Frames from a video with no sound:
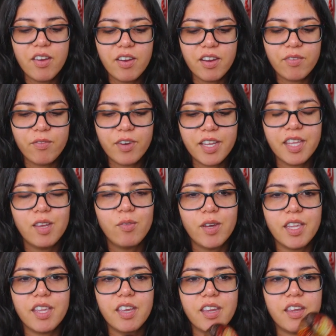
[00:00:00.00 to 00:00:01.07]
really,
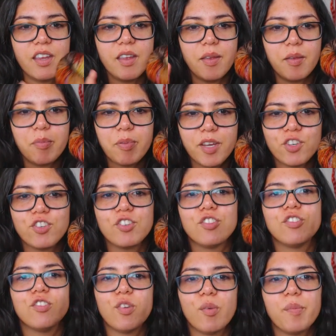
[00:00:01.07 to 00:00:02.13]
really,
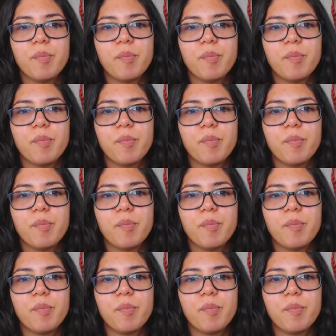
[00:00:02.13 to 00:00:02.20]
pictures don't